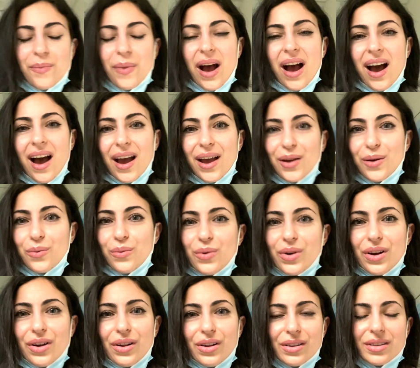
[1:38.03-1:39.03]
I
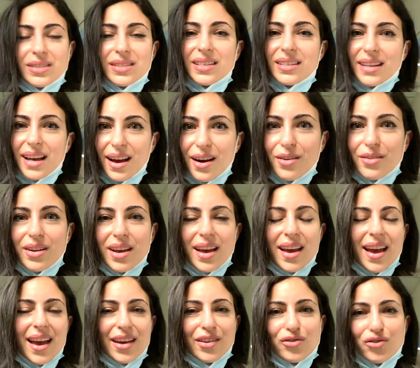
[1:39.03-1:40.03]
will sit down
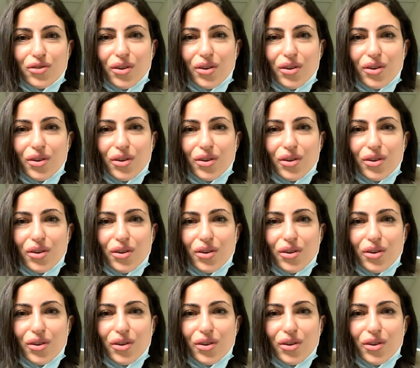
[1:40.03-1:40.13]
and